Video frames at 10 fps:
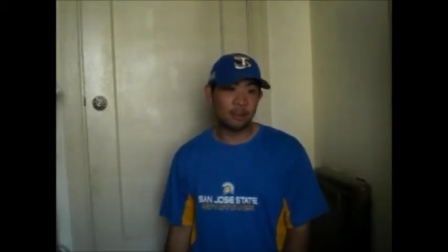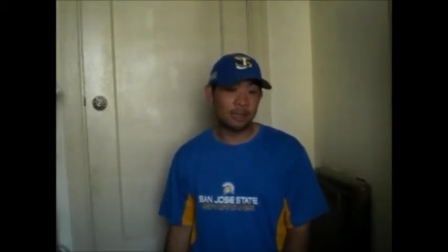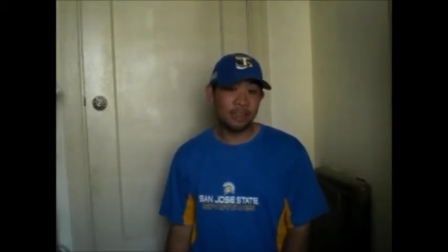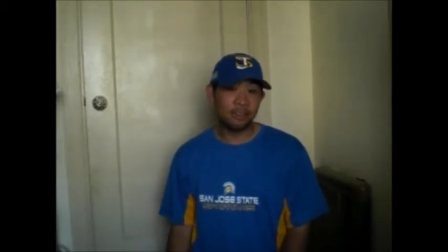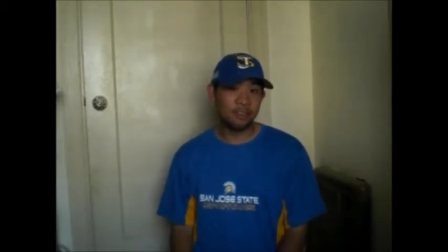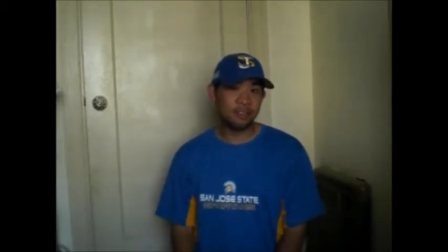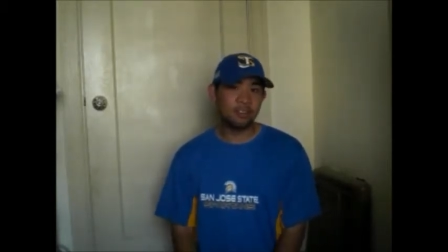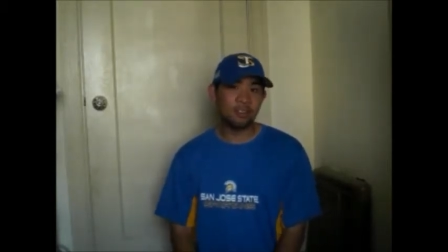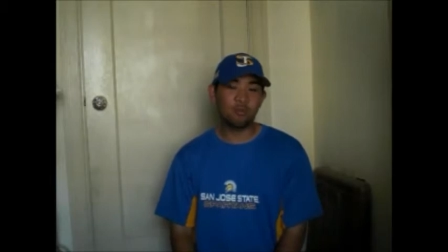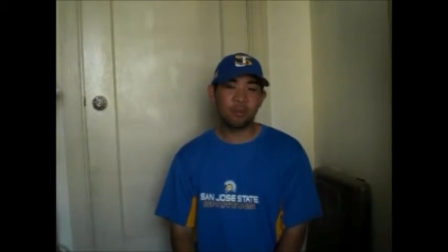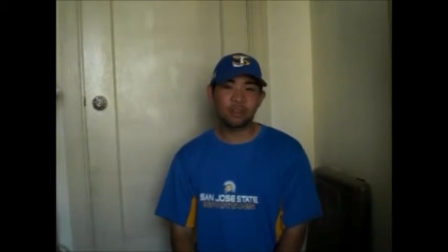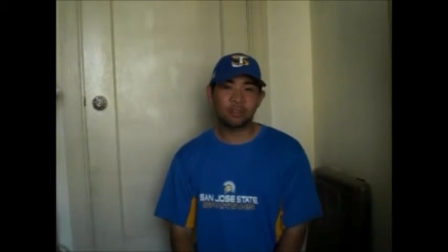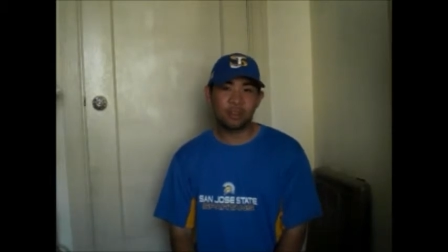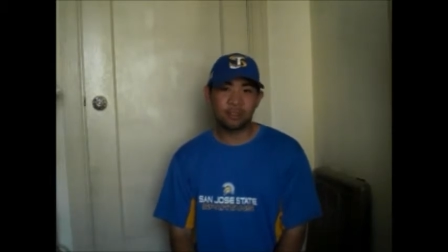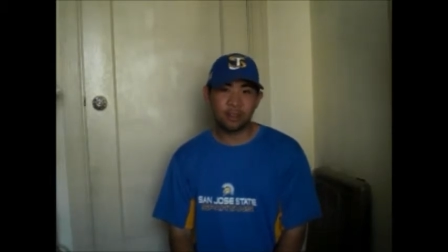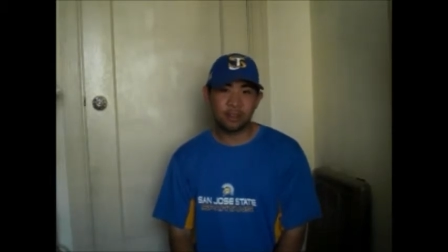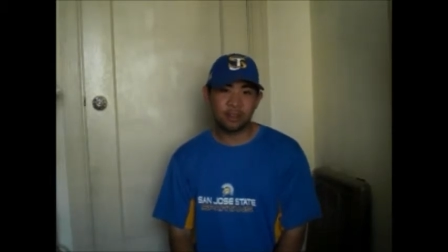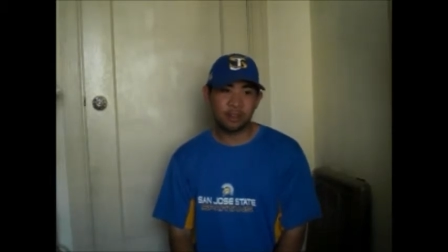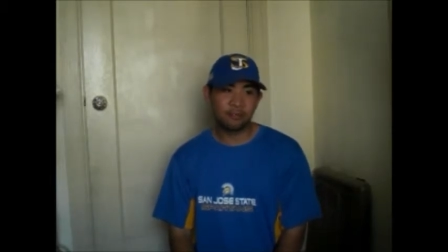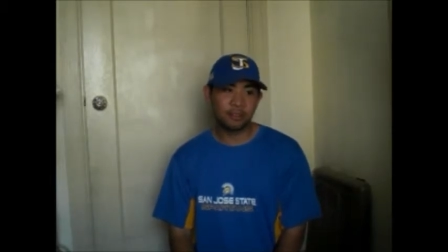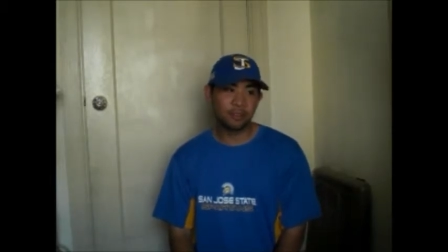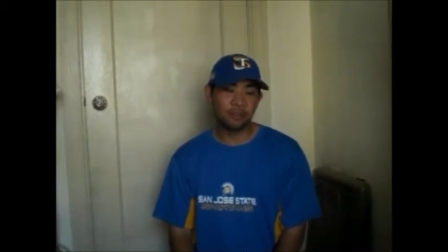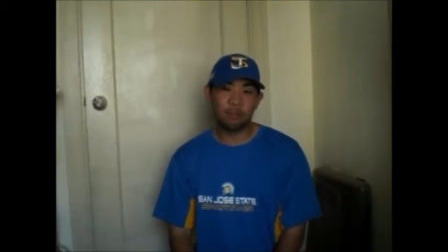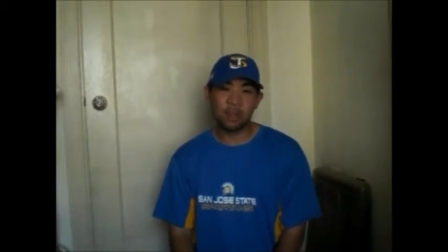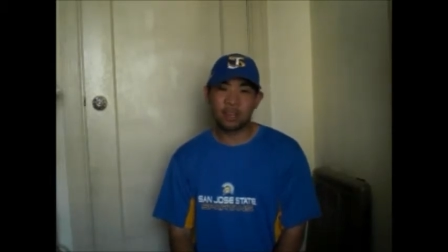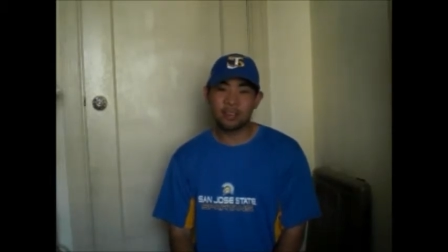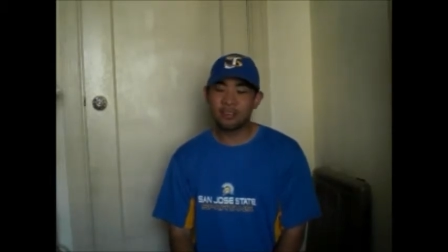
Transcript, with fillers: Last season in the Western Athletic Conference, or the WAC.